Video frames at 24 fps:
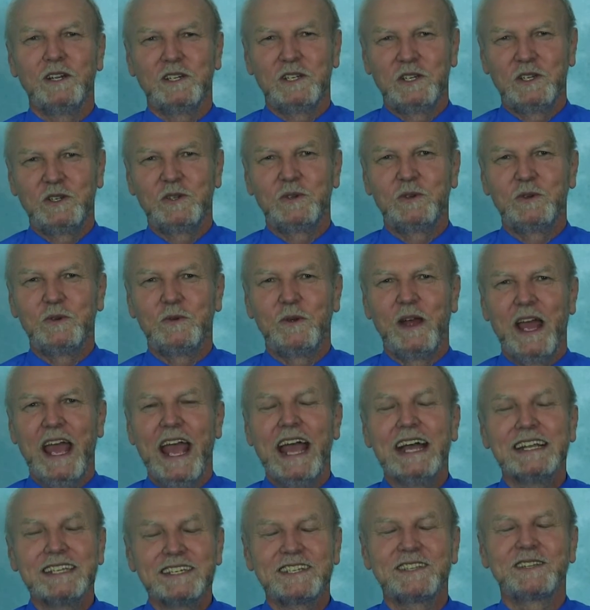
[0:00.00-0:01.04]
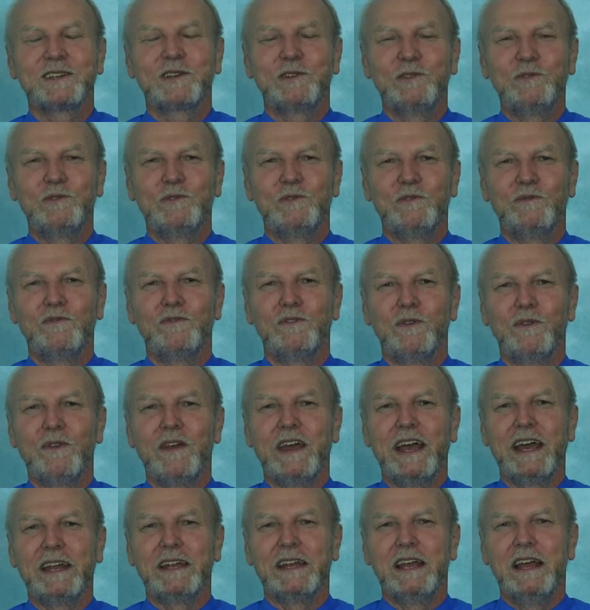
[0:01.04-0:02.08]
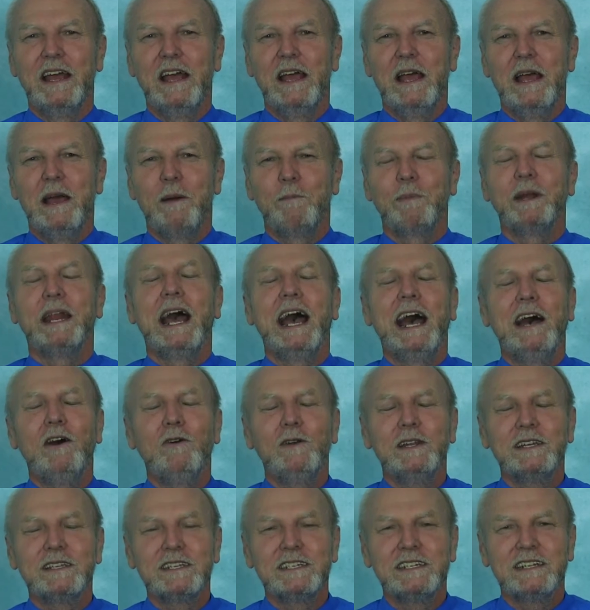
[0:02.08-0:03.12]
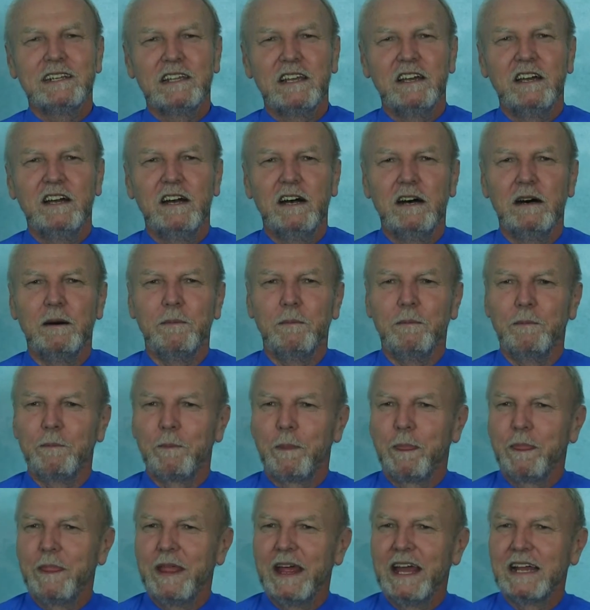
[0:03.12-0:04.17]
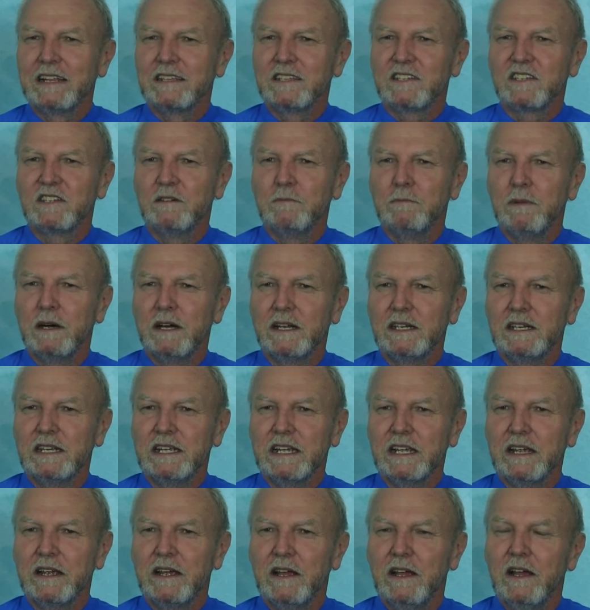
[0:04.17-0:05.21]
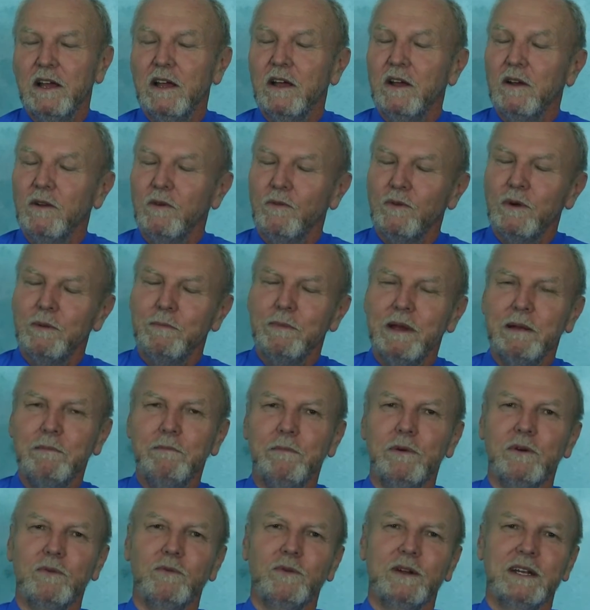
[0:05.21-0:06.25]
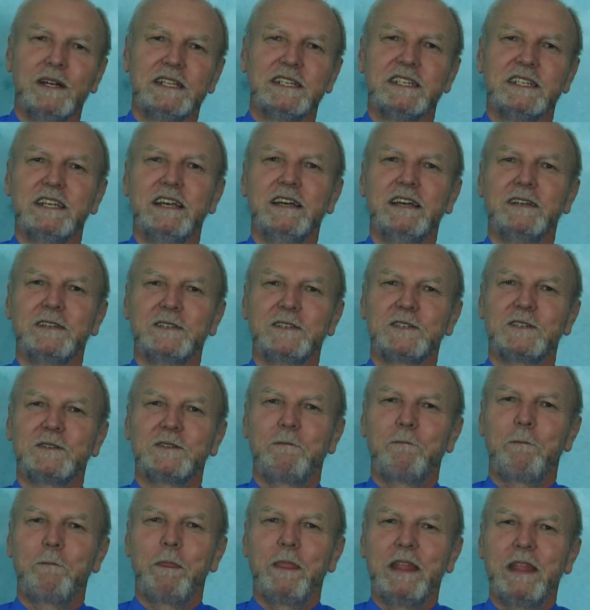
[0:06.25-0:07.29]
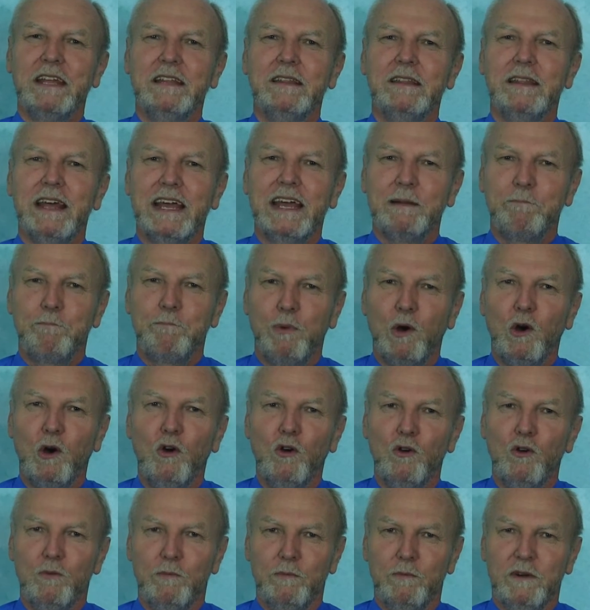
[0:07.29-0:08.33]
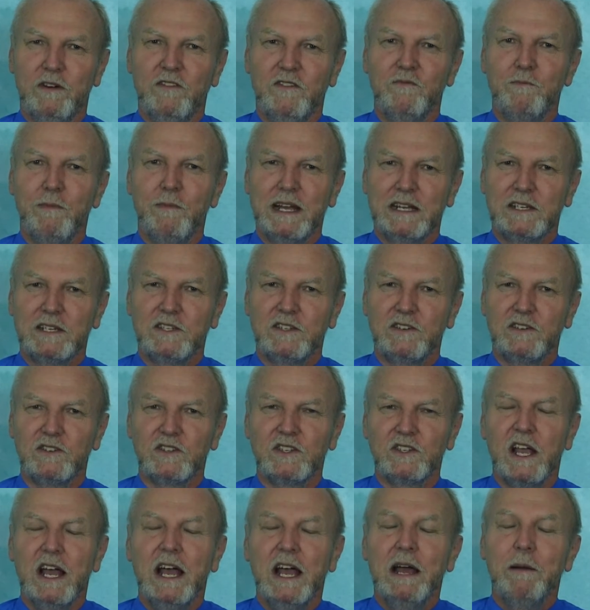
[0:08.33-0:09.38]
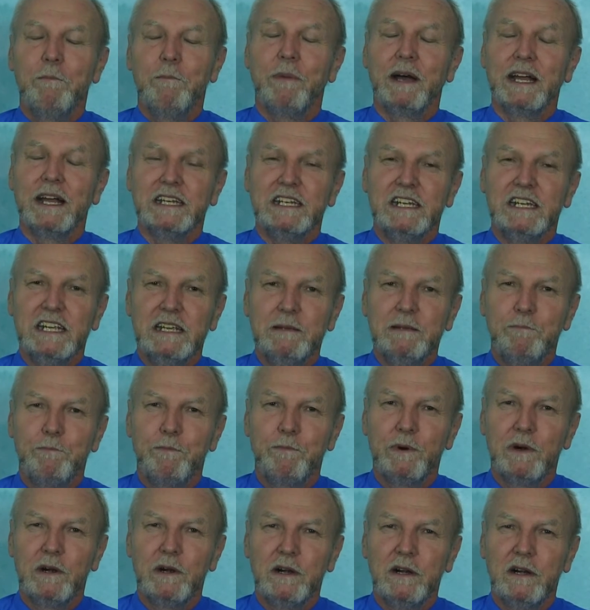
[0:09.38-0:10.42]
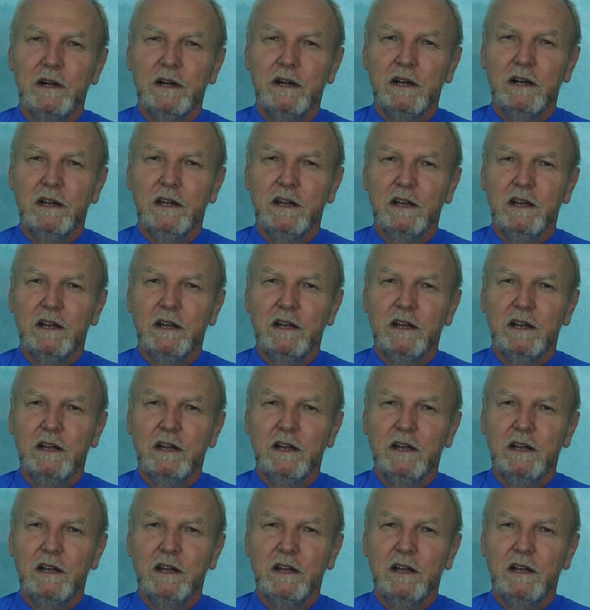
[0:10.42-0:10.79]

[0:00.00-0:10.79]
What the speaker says: to ask the Guru for that. But how does it come, that samadhi? Remember what it says in that poem of Master's: by deeper,